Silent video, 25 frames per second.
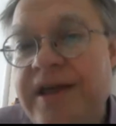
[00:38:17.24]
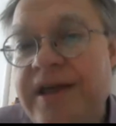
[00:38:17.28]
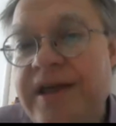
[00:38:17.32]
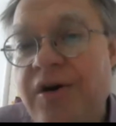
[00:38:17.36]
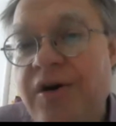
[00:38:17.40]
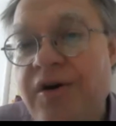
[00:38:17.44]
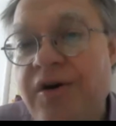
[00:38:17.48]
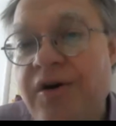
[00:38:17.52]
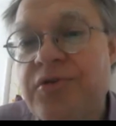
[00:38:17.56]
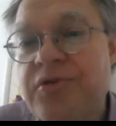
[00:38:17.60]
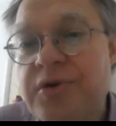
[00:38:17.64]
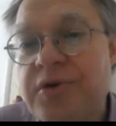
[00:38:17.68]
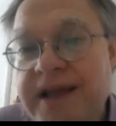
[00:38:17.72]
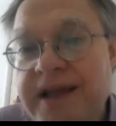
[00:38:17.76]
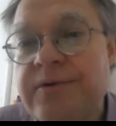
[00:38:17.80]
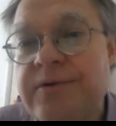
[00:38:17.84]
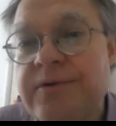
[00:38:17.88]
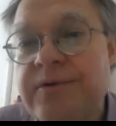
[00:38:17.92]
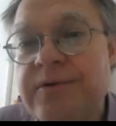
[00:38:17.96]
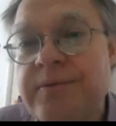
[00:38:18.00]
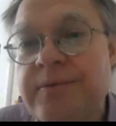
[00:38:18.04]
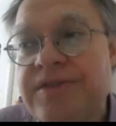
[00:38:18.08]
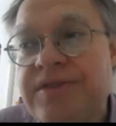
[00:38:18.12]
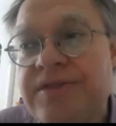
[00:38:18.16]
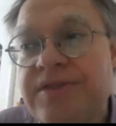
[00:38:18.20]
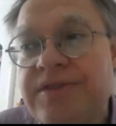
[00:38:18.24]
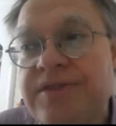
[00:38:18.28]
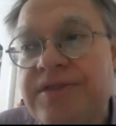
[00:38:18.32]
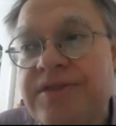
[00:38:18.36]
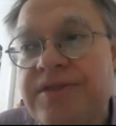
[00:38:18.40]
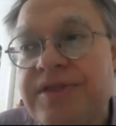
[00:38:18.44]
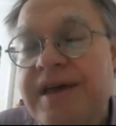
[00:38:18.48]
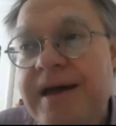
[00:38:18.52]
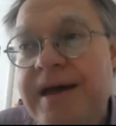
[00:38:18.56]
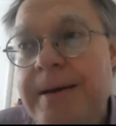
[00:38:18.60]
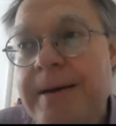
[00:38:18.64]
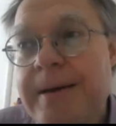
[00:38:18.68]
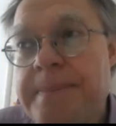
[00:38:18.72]
history, if you like.
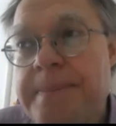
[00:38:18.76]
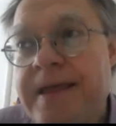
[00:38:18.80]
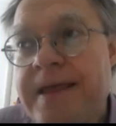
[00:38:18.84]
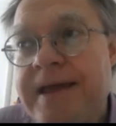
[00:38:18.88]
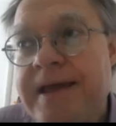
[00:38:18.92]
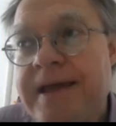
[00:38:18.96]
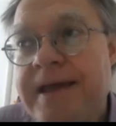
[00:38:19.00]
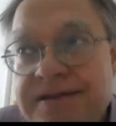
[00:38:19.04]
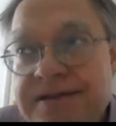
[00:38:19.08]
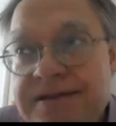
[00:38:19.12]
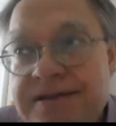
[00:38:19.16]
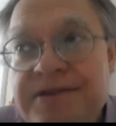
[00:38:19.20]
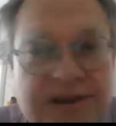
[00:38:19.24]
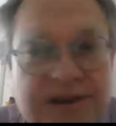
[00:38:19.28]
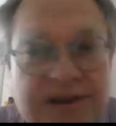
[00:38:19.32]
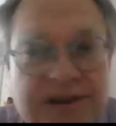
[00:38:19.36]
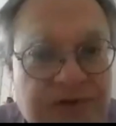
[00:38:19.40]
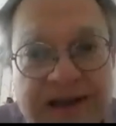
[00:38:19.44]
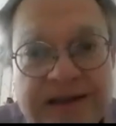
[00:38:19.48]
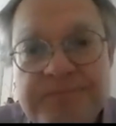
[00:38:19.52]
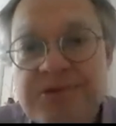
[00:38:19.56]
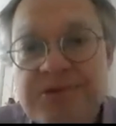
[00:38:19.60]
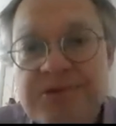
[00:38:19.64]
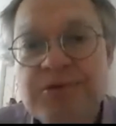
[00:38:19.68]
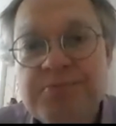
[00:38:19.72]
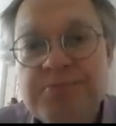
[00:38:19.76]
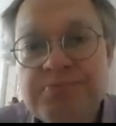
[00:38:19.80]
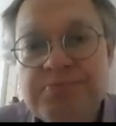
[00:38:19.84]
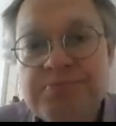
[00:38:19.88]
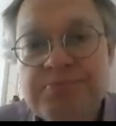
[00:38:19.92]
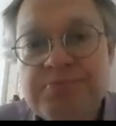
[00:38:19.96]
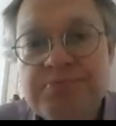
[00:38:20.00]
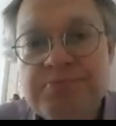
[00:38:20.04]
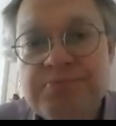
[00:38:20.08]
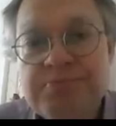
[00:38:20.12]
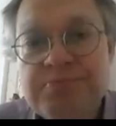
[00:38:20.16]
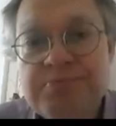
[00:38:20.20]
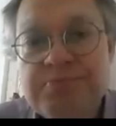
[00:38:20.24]
So where, where life and
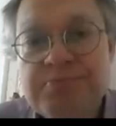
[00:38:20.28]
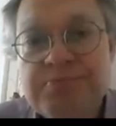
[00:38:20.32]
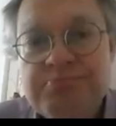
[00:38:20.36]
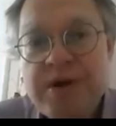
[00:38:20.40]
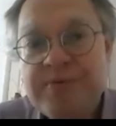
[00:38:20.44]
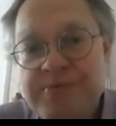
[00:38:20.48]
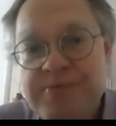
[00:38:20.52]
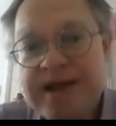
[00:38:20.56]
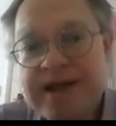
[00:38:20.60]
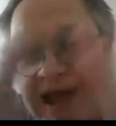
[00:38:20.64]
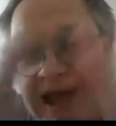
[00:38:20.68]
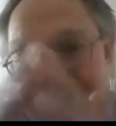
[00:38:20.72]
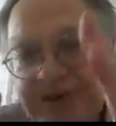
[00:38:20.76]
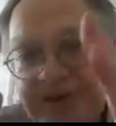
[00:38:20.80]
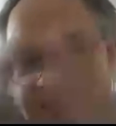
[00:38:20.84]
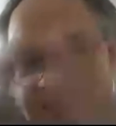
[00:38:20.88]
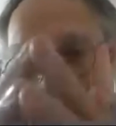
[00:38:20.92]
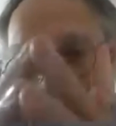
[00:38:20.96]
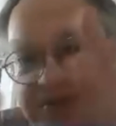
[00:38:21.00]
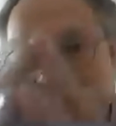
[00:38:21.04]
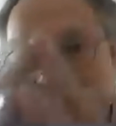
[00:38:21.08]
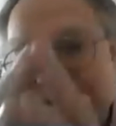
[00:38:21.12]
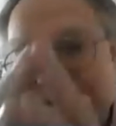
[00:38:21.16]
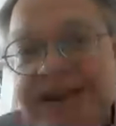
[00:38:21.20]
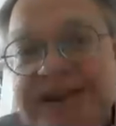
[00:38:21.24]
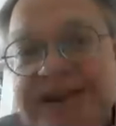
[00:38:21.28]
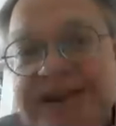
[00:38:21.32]
history interconnect.